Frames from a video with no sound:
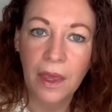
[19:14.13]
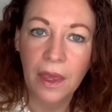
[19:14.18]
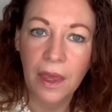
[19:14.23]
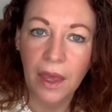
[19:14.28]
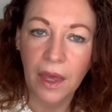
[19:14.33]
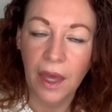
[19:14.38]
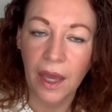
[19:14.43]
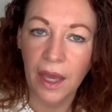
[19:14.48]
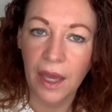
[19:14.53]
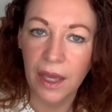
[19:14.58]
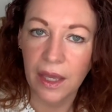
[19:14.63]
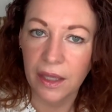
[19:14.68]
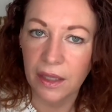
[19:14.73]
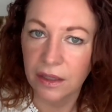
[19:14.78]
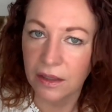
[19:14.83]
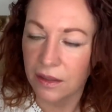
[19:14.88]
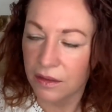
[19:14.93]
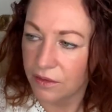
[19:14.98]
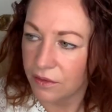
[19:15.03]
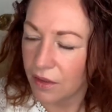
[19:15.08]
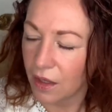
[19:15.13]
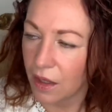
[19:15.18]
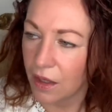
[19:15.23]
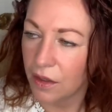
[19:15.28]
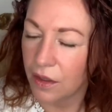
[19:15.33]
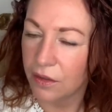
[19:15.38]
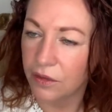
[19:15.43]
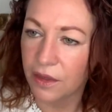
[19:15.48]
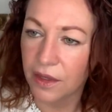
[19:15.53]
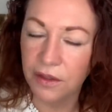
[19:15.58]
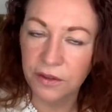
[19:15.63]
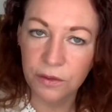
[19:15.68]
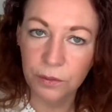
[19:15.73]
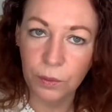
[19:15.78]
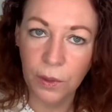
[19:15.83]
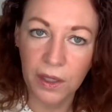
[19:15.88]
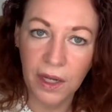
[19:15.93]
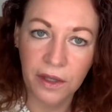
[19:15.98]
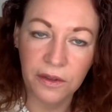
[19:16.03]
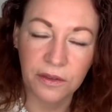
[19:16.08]
and this
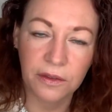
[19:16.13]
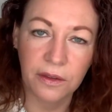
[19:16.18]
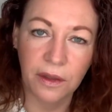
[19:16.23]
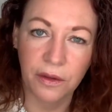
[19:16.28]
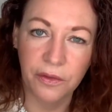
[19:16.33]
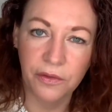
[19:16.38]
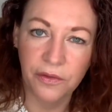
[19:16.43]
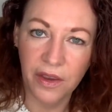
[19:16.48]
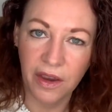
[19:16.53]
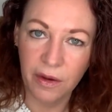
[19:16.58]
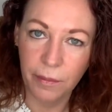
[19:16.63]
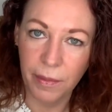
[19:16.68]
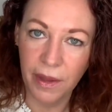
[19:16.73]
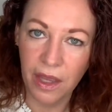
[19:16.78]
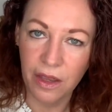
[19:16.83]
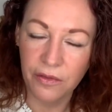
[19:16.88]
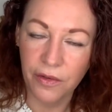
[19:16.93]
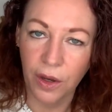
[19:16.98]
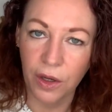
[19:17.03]
one has a fair bit of